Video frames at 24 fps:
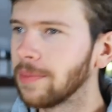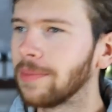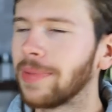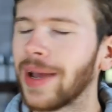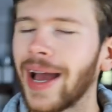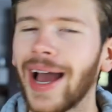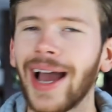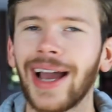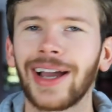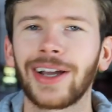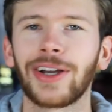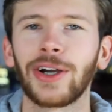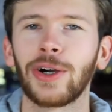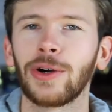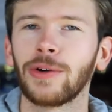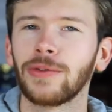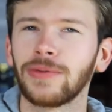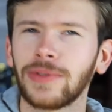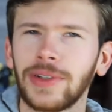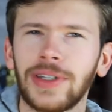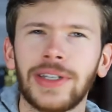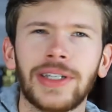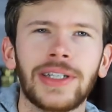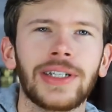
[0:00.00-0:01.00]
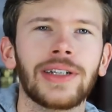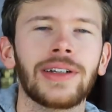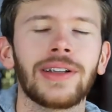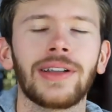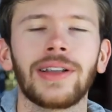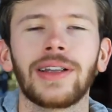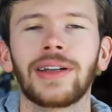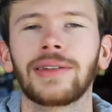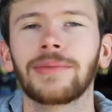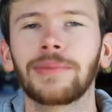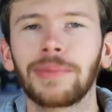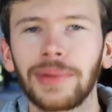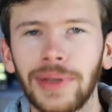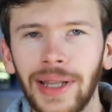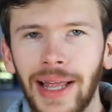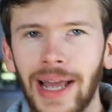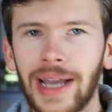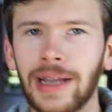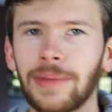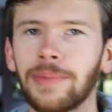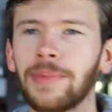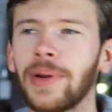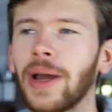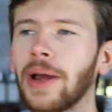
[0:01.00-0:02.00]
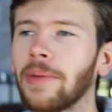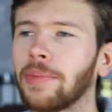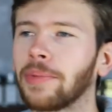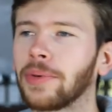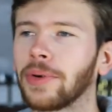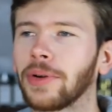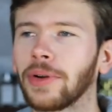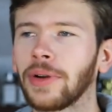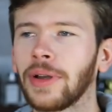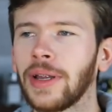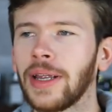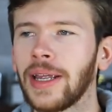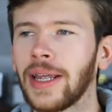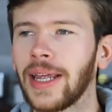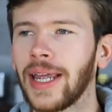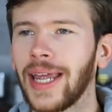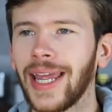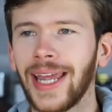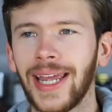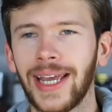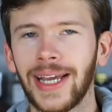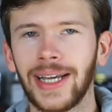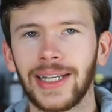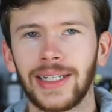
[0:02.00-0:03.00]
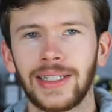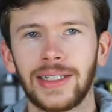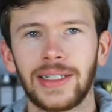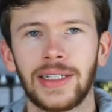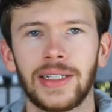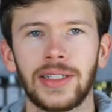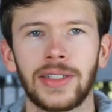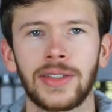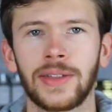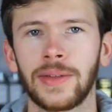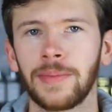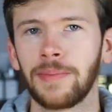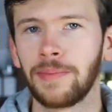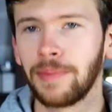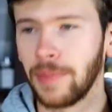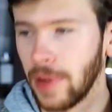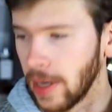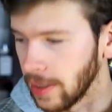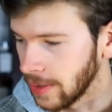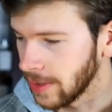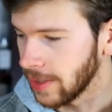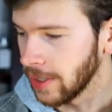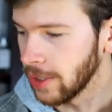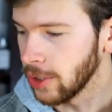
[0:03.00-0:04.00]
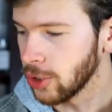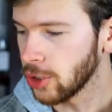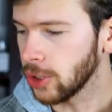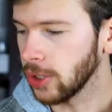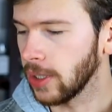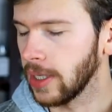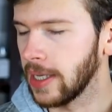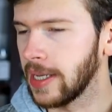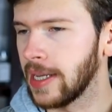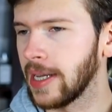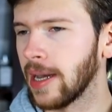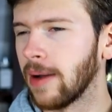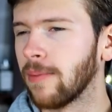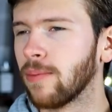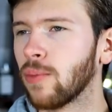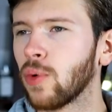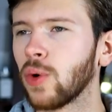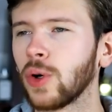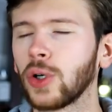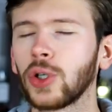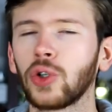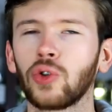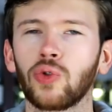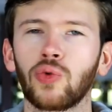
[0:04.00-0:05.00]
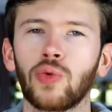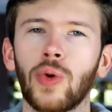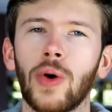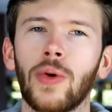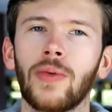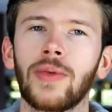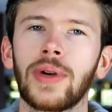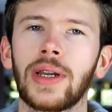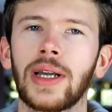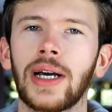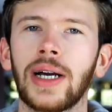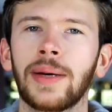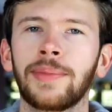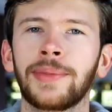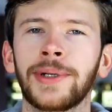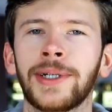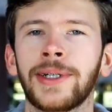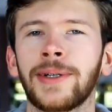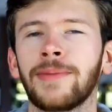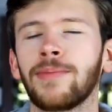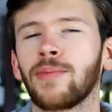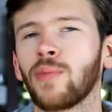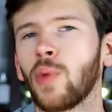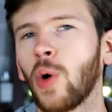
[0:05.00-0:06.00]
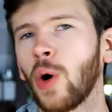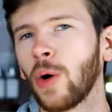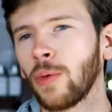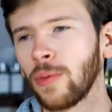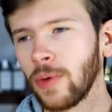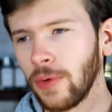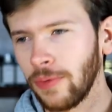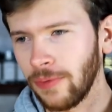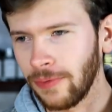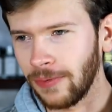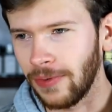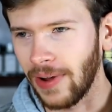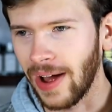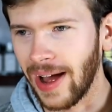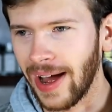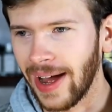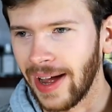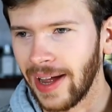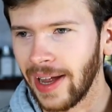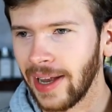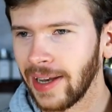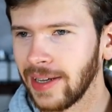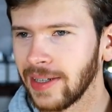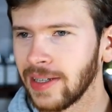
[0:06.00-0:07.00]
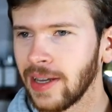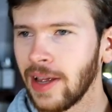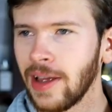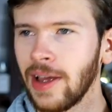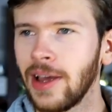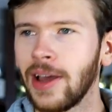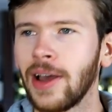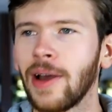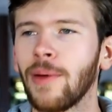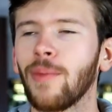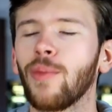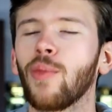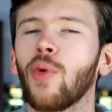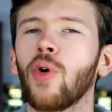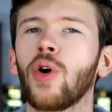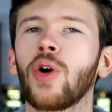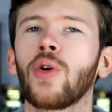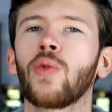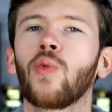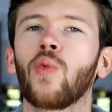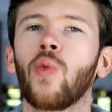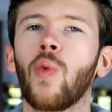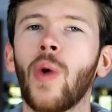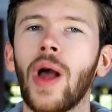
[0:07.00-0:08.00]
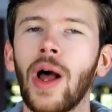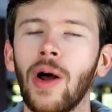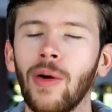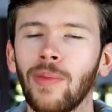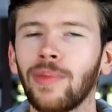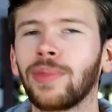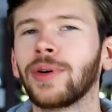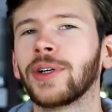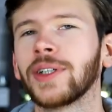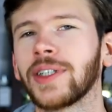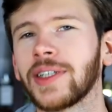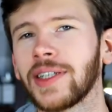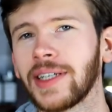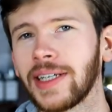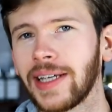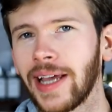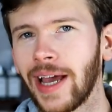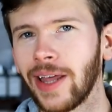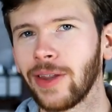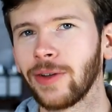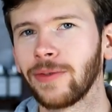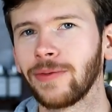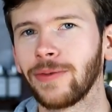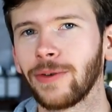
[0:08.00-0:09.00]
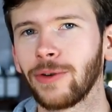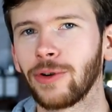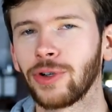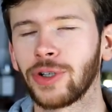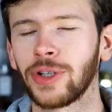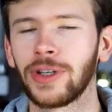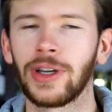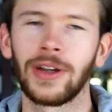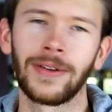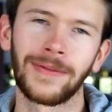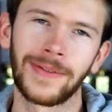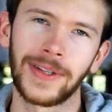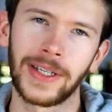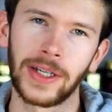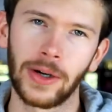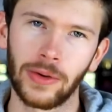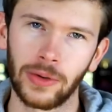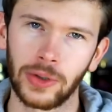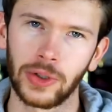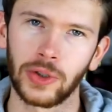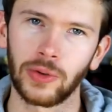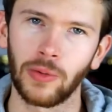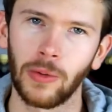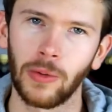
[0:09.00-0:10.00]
tobacco, vanilla, black pepper, and is essentially a more grown-up, more refined, more well-put-together version of the Eau de